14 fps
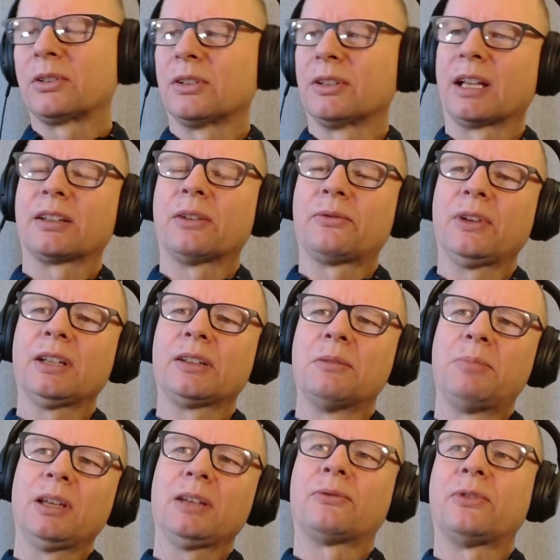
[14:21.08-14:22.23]
on that. I think the
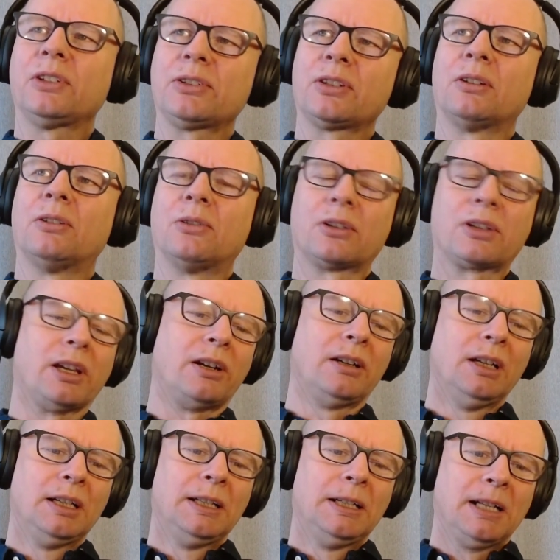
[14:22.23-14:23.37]
big fishing hook here,
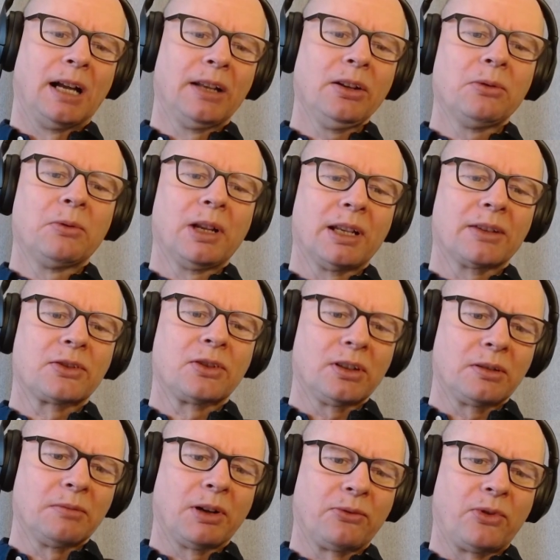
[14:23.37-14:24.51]
I know when I
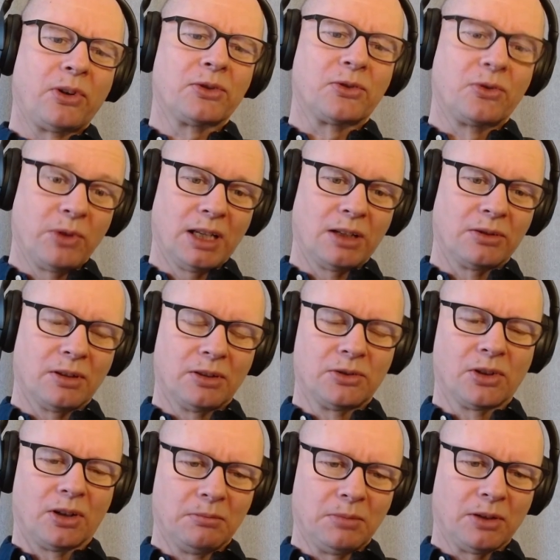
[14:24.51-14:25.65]
started my first real
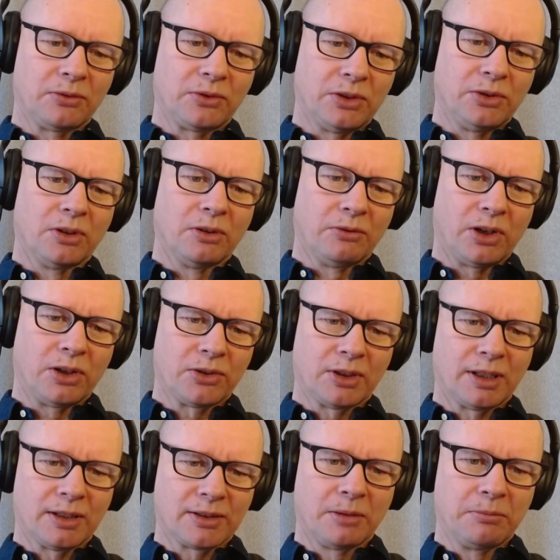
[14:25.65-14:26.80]
job after
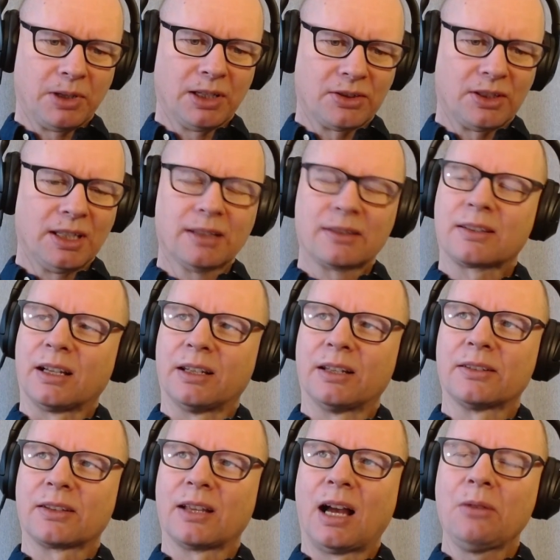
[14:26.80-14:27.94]
university and some PhD
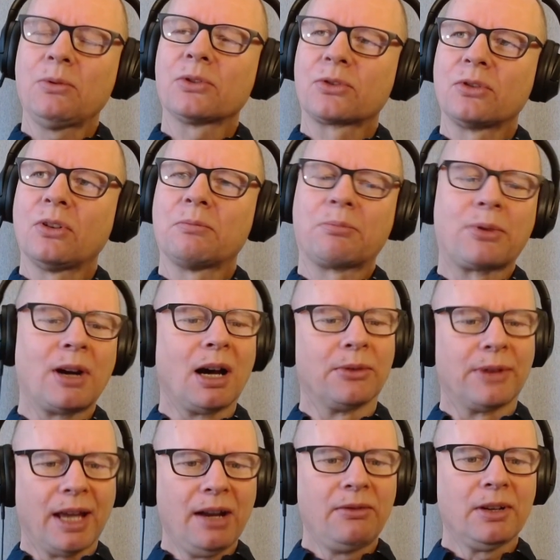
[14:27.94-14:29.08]
studies, I was so
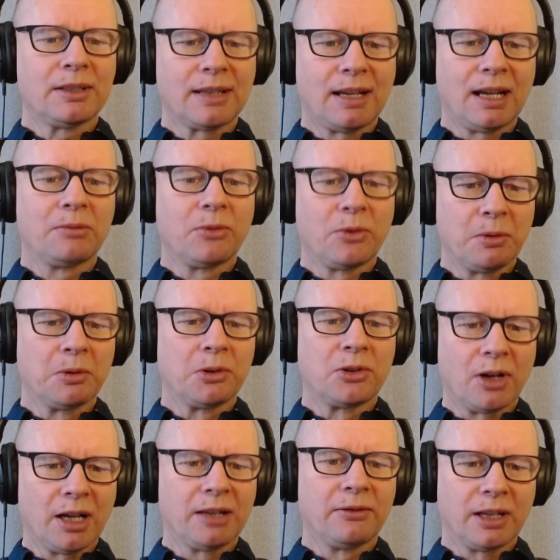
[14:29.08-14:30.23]
proud. Every time we were
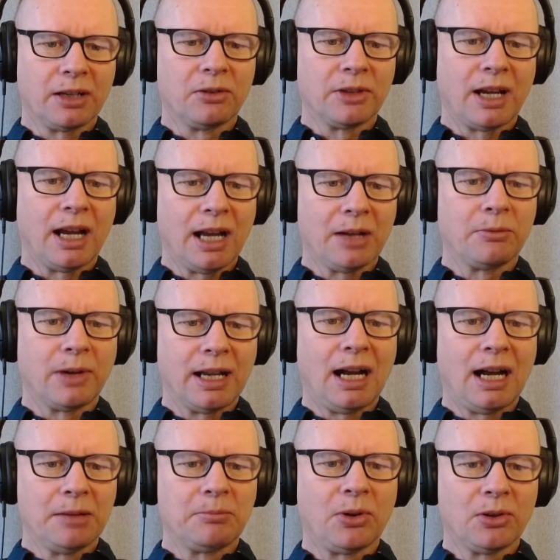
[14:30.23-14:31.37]
driving on the highway,
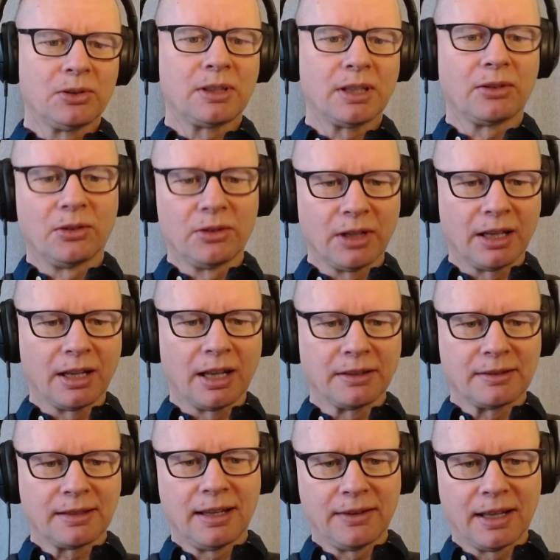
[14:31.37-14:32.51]
I pointed on an
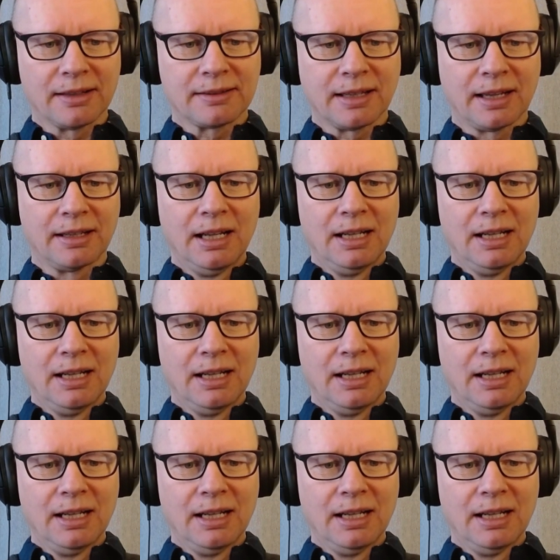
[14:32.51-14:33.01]
antenna and said,